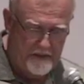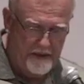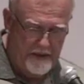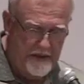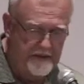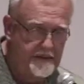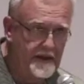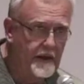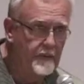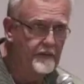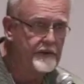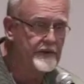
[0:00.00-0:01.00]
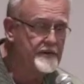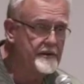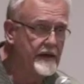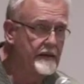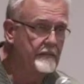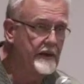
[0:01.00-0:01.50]
to help fill
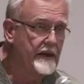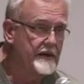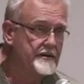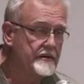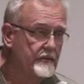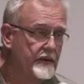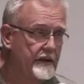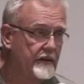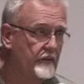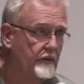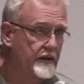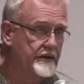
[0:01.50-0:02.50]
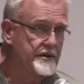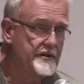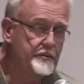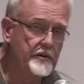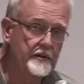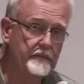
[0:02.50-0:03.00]
sandbags. And we didn't want to
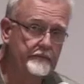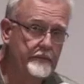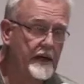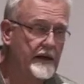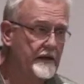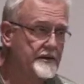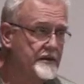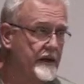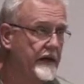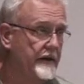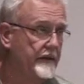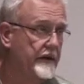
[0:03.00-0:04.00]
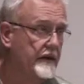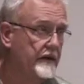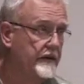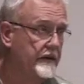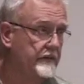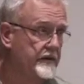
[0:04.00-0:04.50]
just put a pile of sand
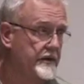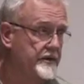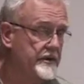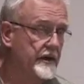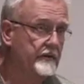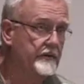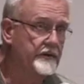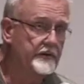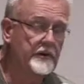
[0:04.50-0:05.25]
there and give you a shovel.